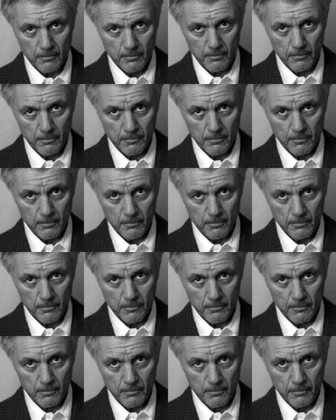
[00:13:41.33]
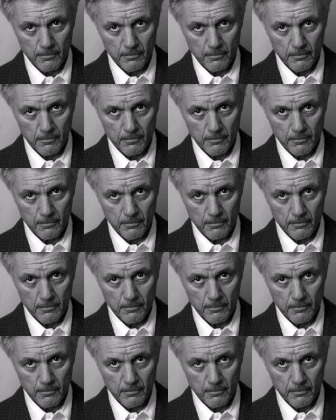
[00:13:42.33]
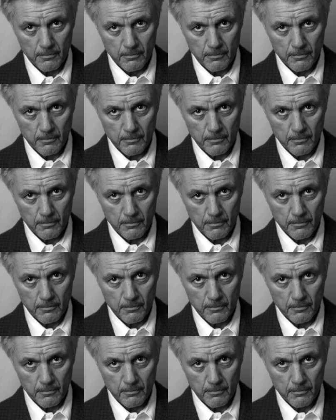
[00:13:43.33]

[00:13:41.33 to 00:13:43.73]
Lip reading: Nothing is said.